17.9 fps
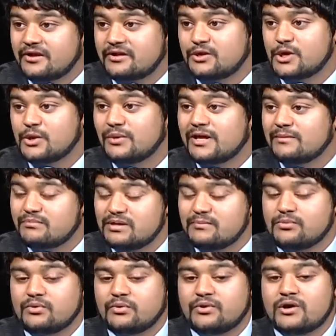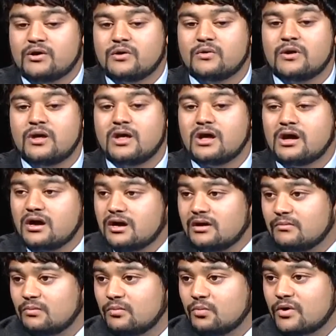you know, let people know
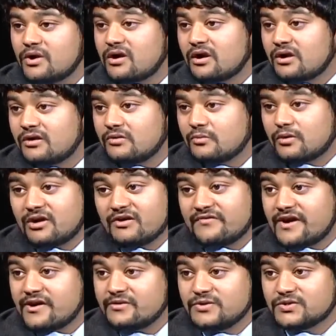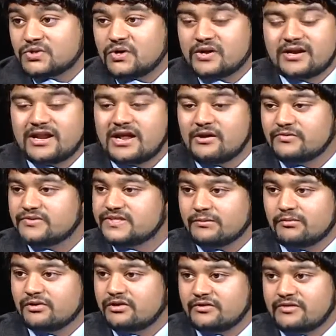what our values are and how
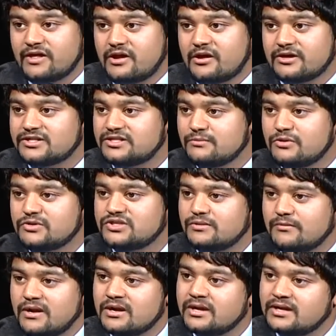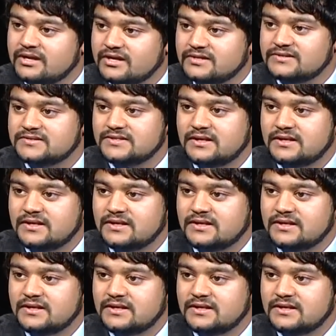similar they are to most Americans.